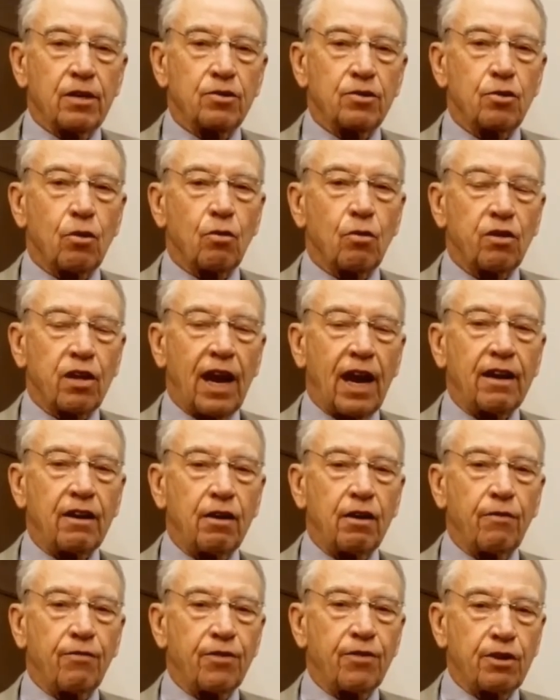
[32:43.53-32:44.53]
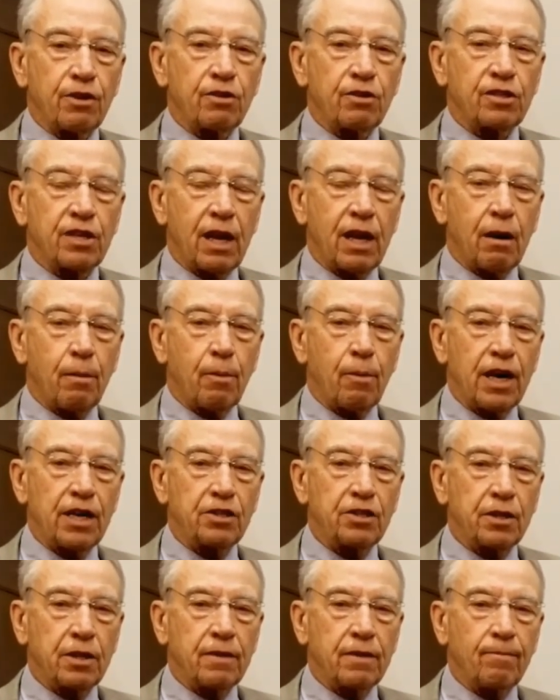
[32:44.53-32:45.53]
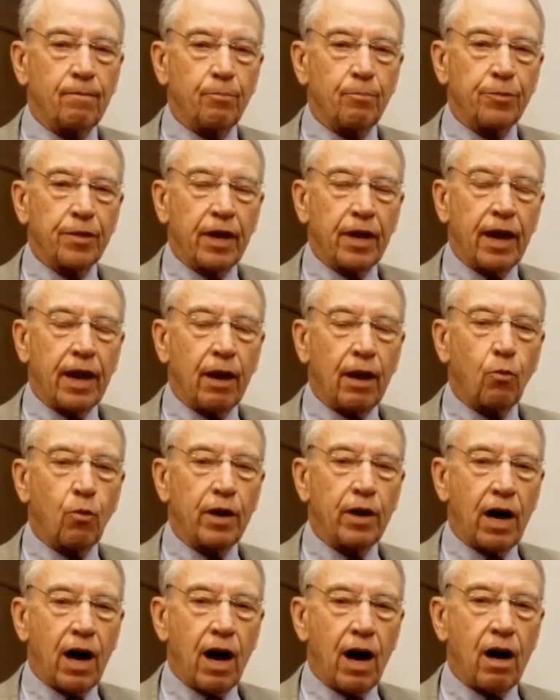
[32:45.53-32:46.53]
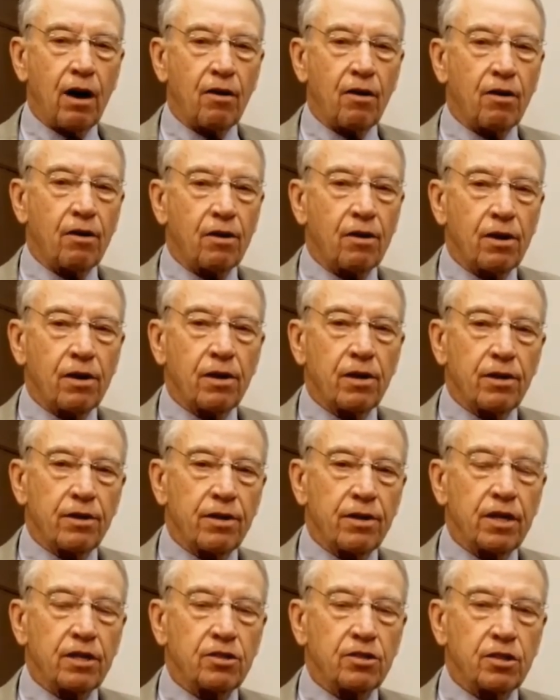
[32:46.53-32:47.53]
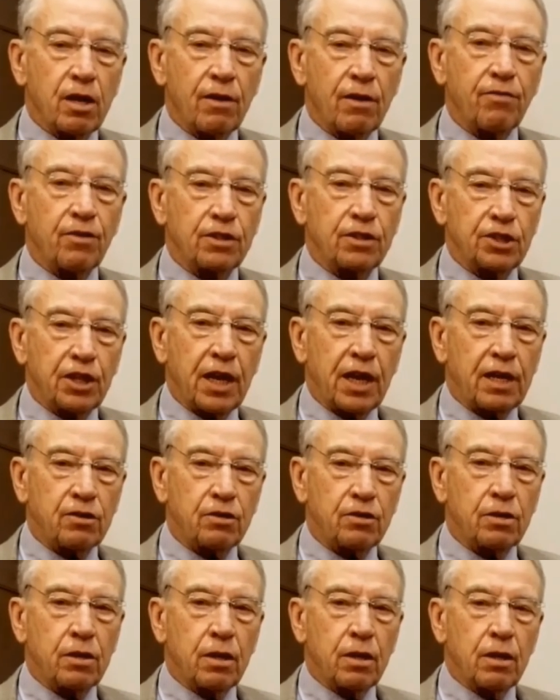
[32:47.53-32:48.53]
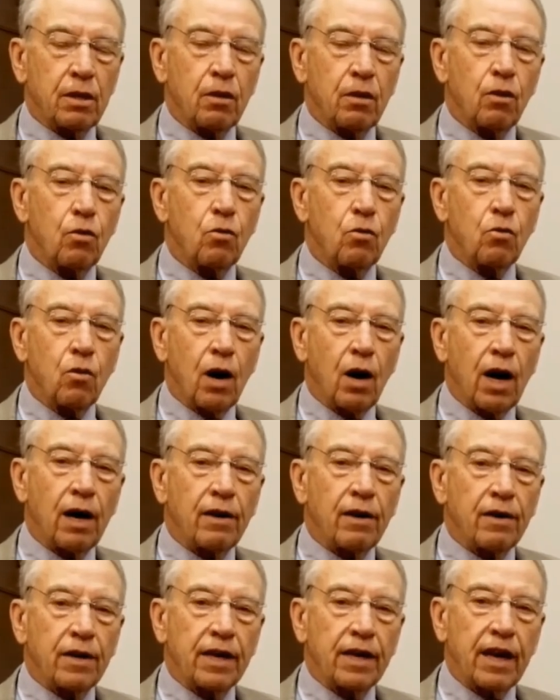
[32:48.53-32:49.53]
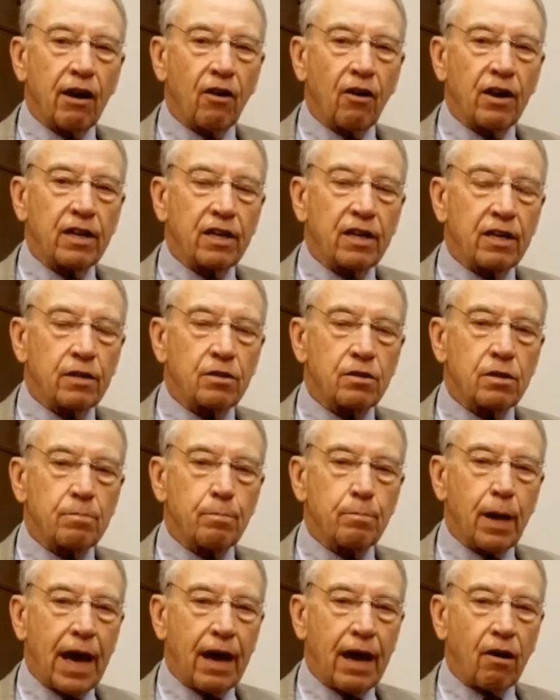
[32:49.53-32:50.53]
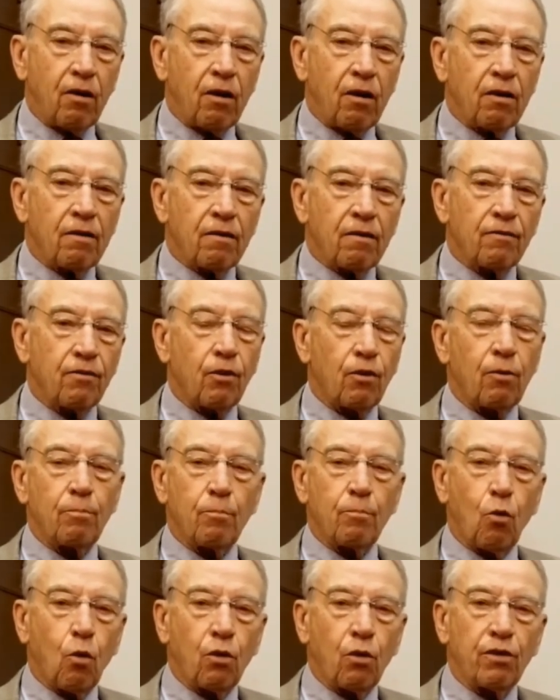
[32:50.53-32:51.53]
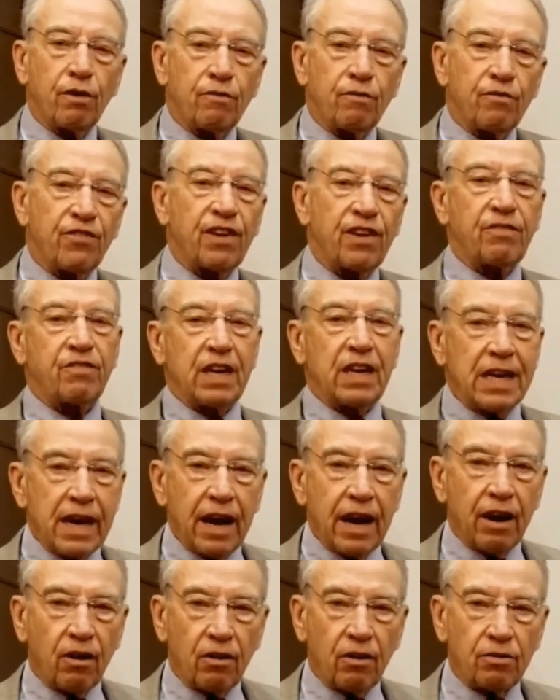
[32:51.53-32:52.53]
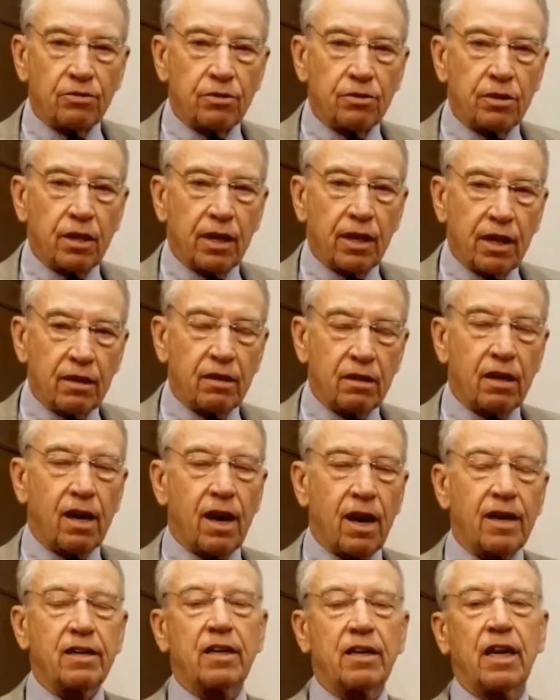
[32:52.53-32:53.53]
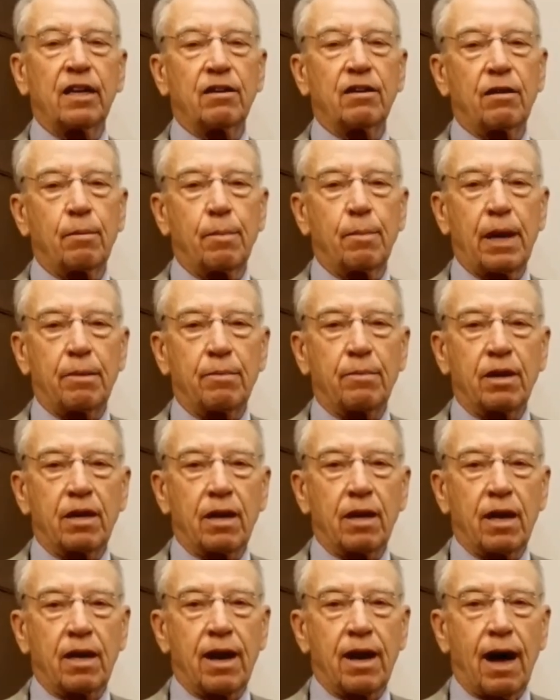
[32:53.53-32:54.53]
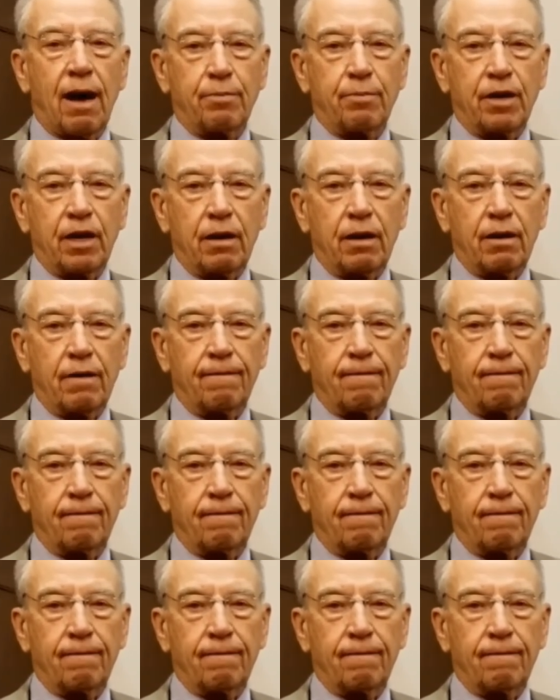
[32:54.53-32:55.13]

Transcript: So thank you for your celebration, and we honor these suffragettes who carried this battle for more than 50 years to get the 19th Amendment adopted.